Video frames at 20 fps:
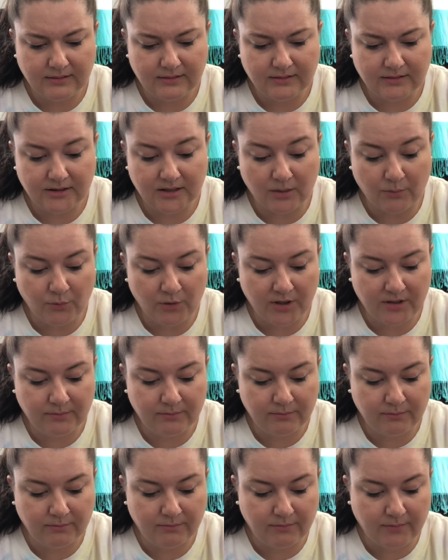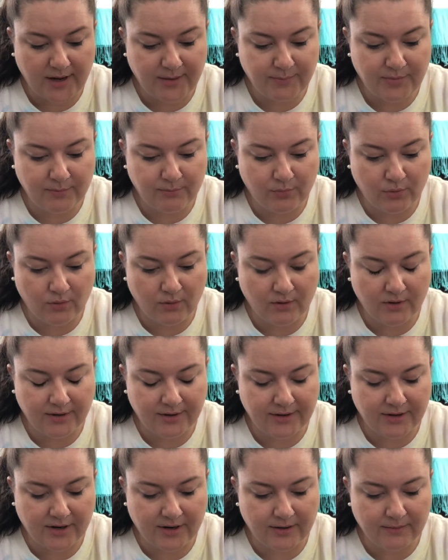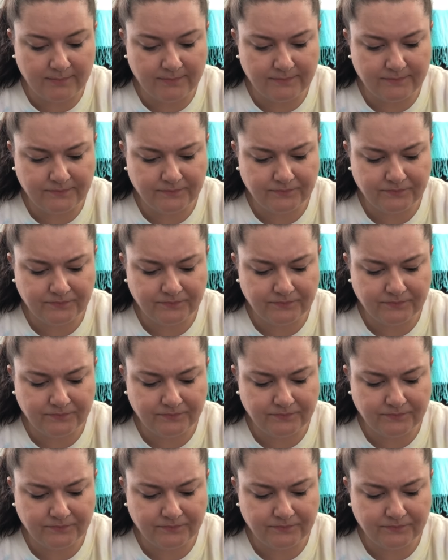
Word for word: Someone might be born um,